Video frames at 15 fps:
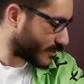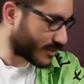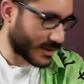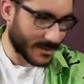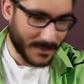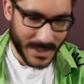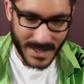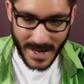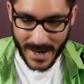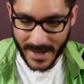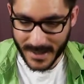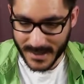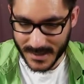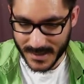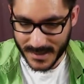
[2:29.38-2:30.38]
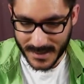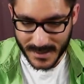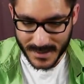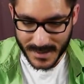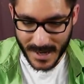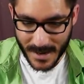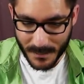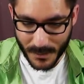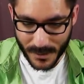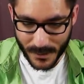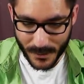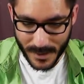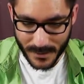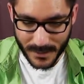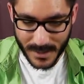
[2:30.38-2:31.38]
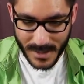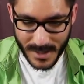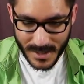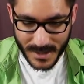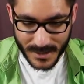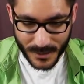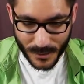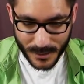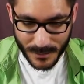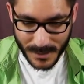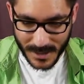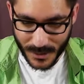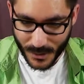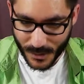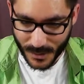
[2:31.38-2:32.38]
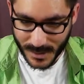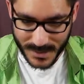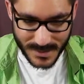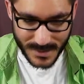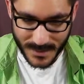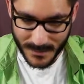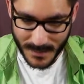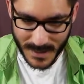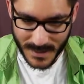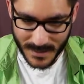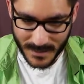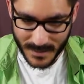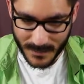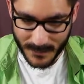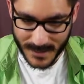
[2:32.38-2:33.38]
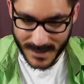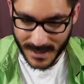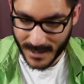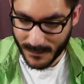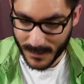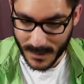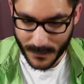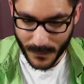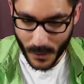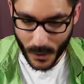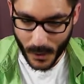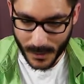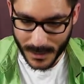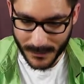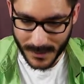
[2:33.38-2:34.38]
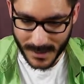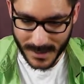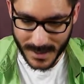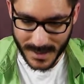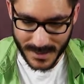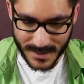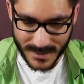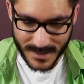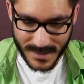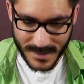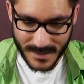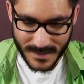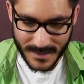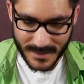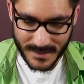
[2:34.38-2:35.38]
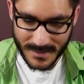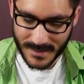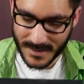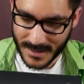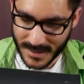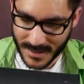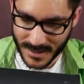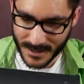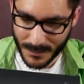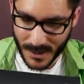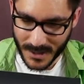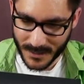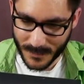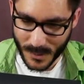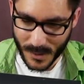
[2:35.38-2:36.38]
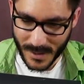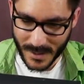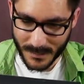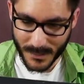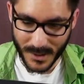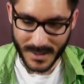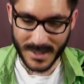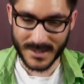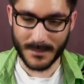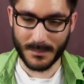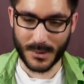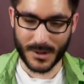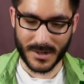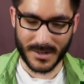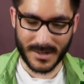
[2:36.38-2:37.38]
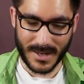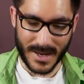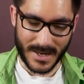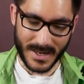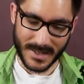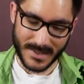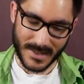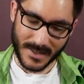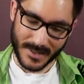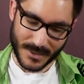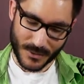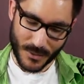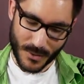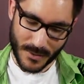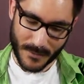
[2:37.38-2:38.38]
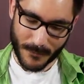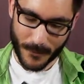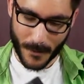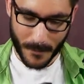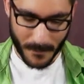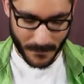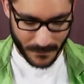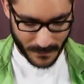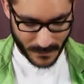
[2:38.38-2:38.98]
god, my cat is scampering around. His ultimate goal is the dominion and enslavement of all living things. The Spawn of Molag Bal, that's a book, I guess, that it's quoting from.